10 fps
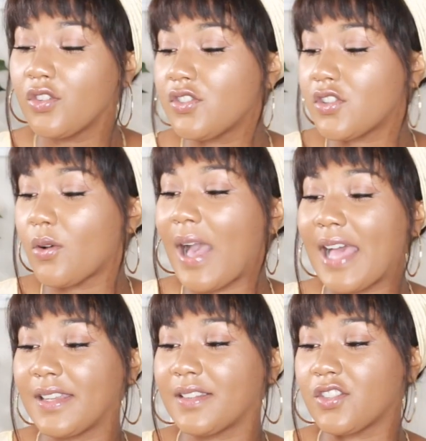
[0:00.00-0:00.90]
So
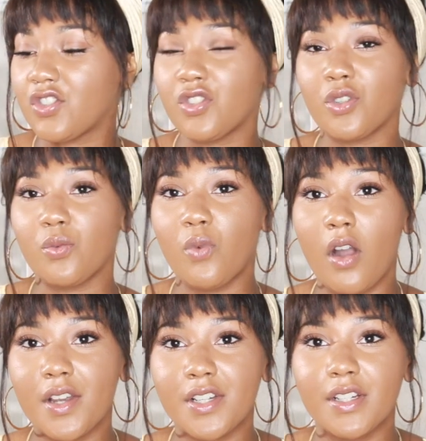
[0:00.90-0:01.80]
adding this to your
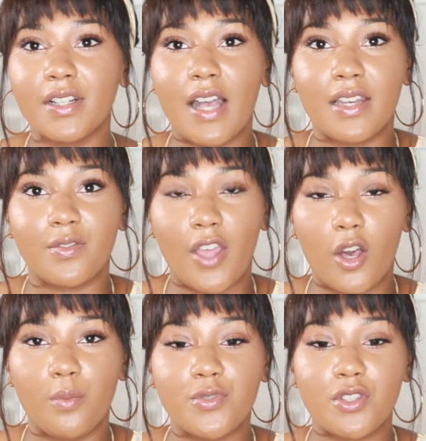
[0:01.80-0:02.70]
water kind of
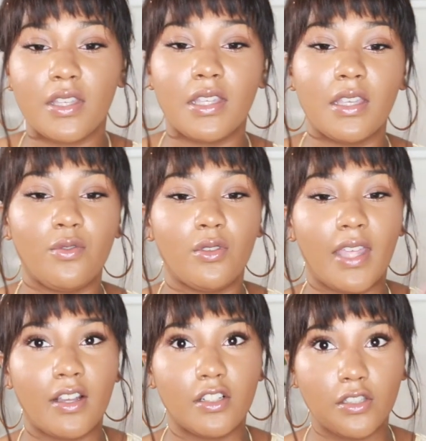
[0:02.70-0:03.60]
helps give you
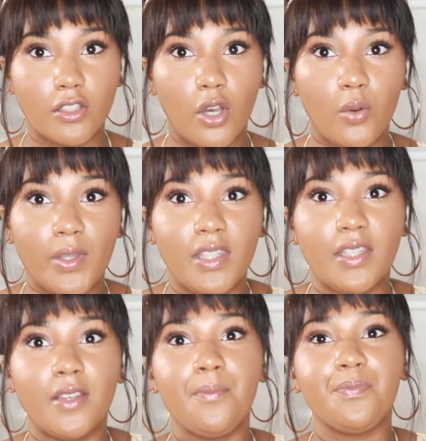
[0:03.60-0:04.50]
that
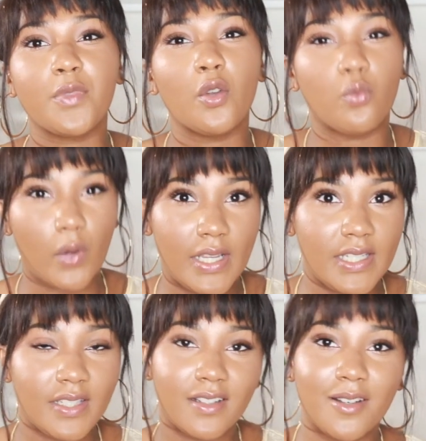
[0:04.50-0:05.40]
glowy,
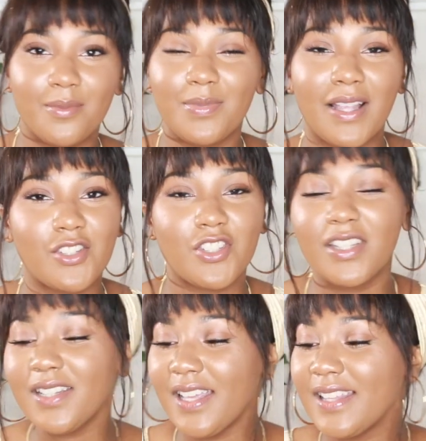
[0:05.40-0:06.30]
radiant
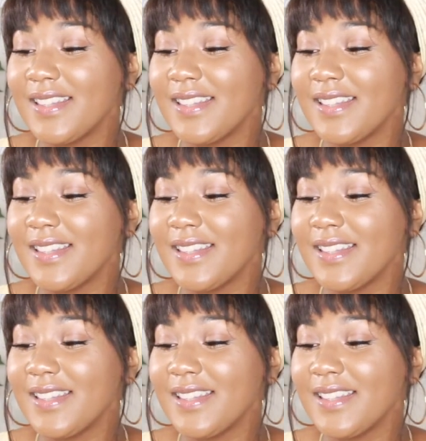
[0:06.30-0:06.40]
complexion.